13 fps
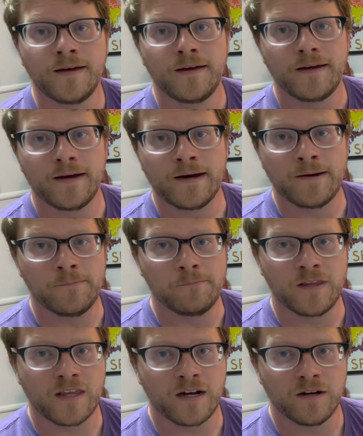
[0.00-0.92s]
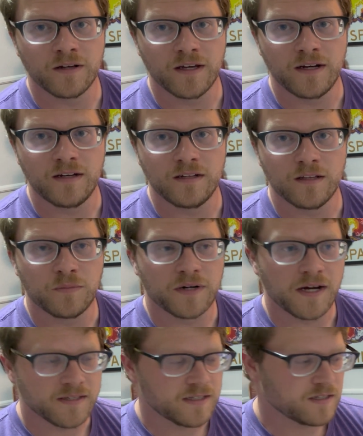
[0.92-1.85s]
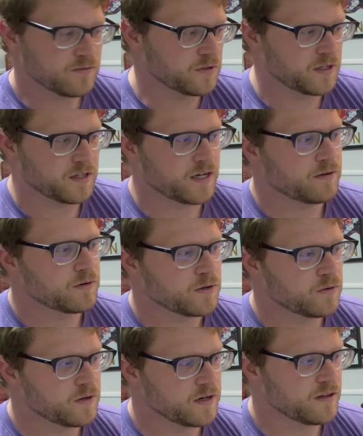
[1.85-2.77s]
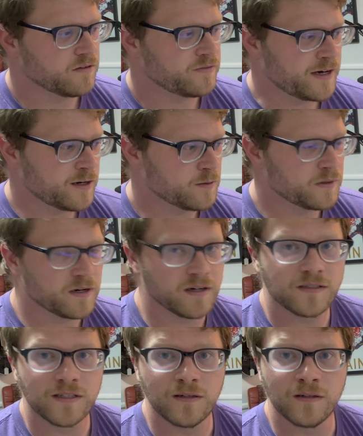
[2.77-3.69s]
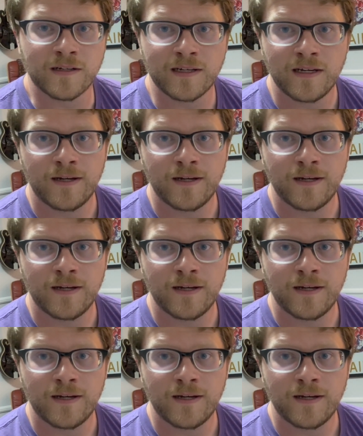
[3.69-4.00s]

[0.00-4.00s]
And then it'll get into the process of really like recording the final parts and